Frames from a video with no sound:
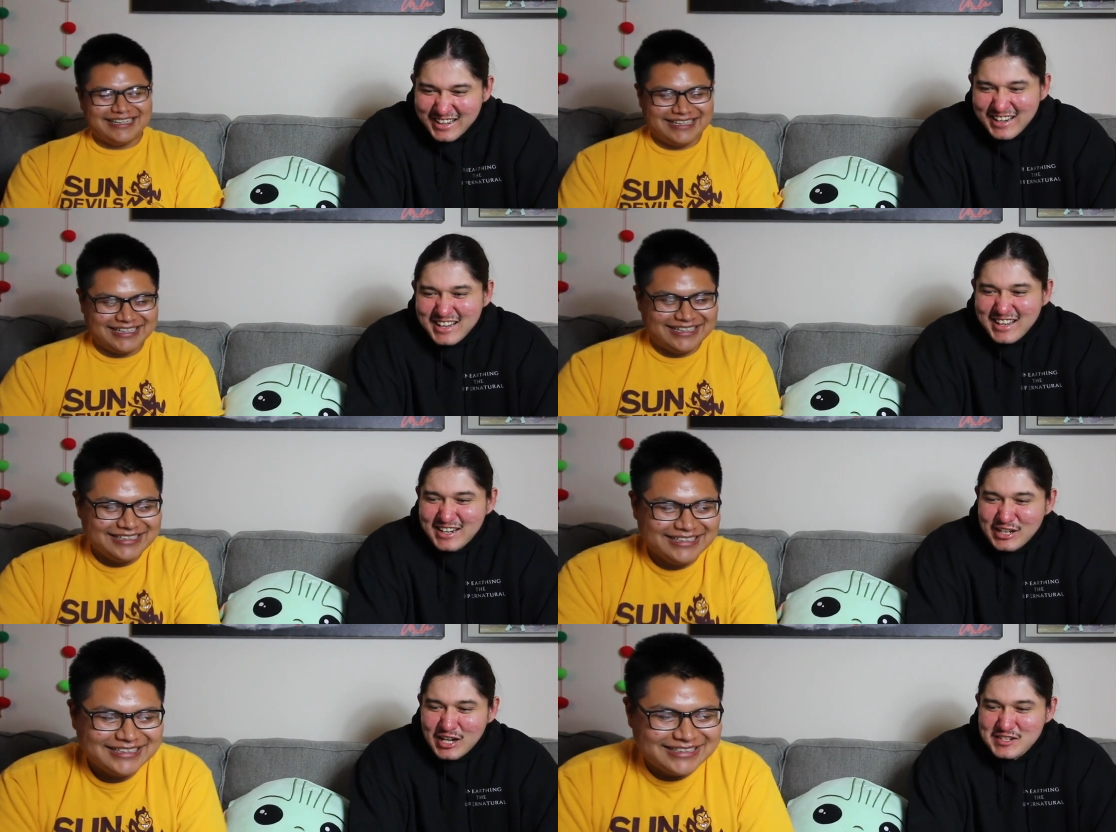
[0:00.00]
Speaker 1: Oh,
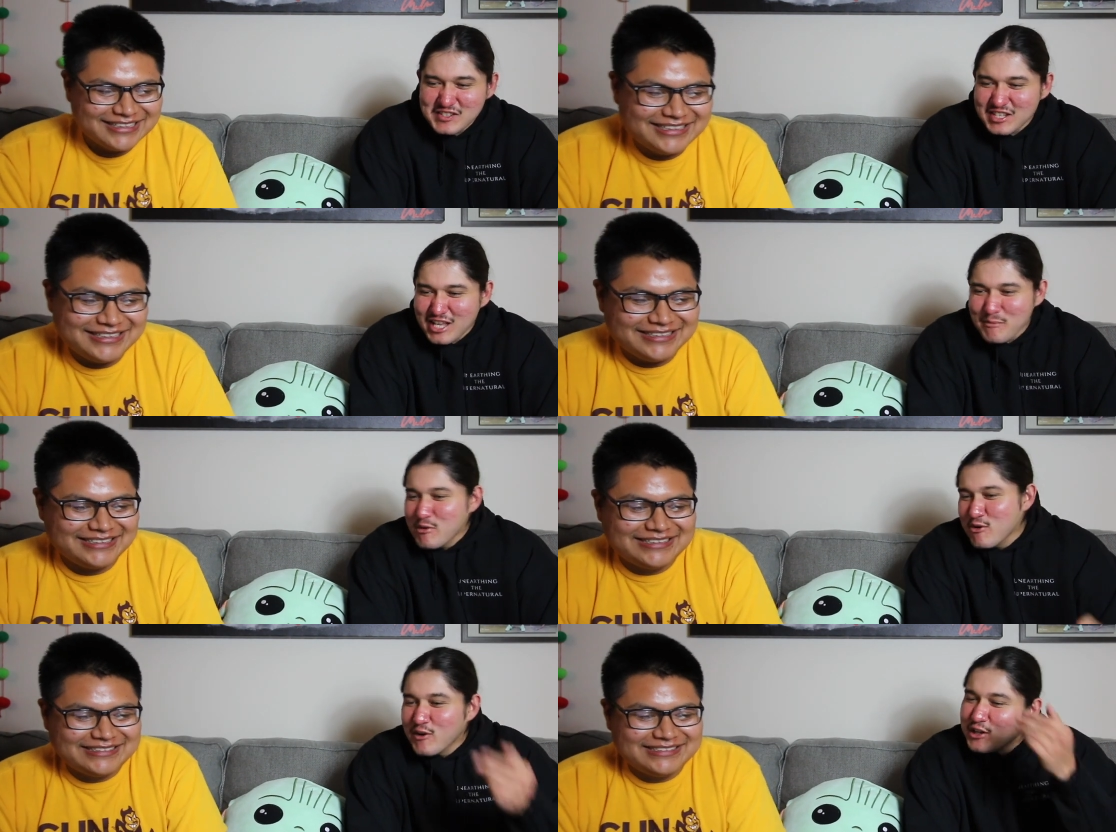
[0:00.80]
I, I seen that
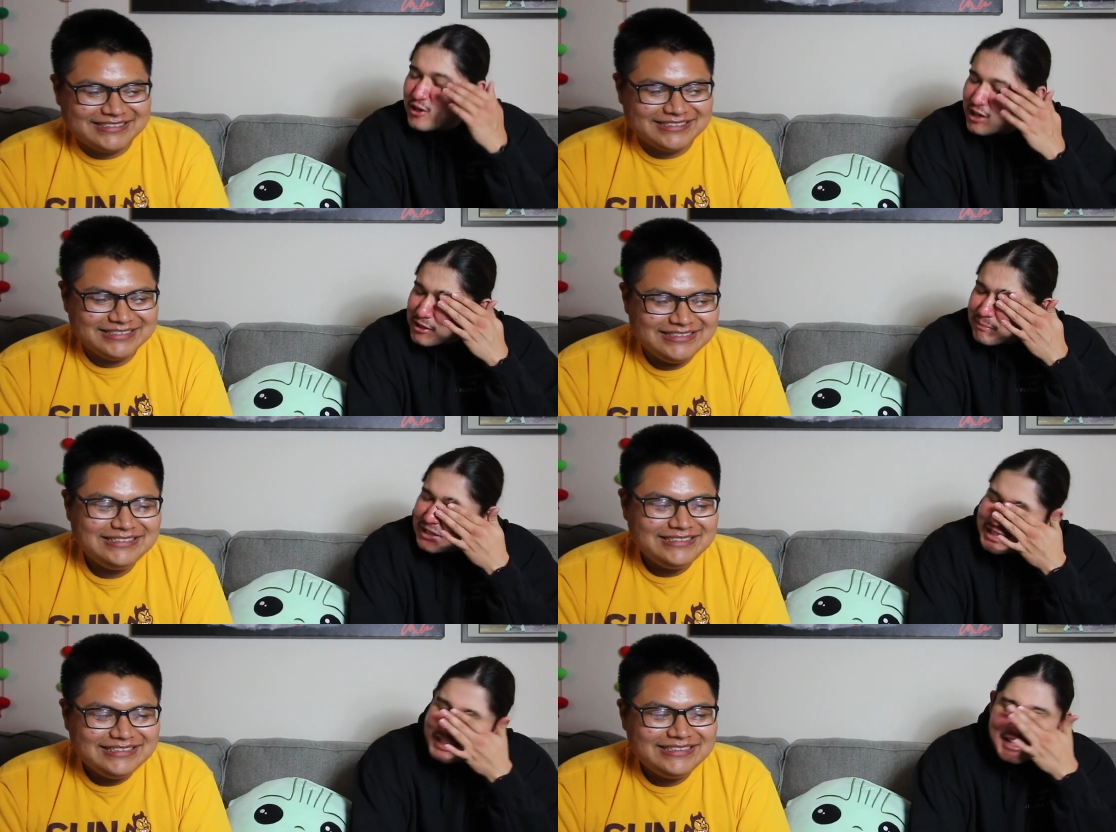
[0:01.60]
move. I know how to
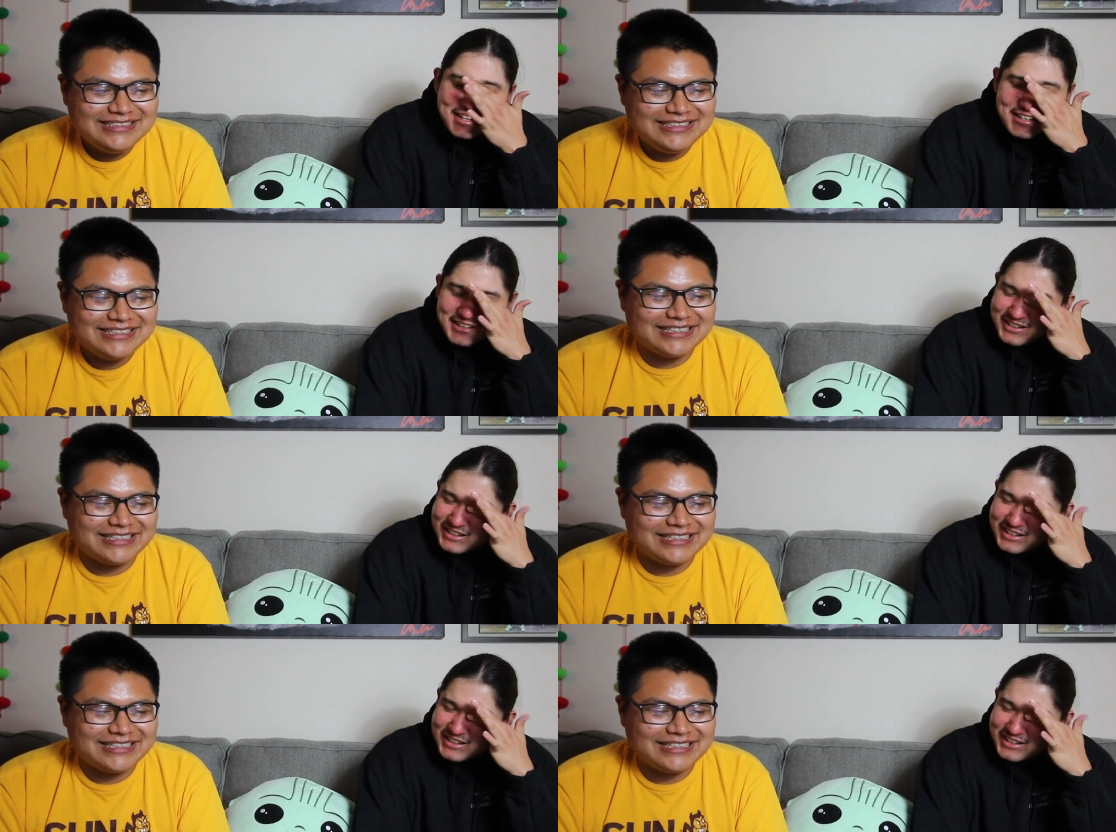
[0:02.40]
beat it. Oh,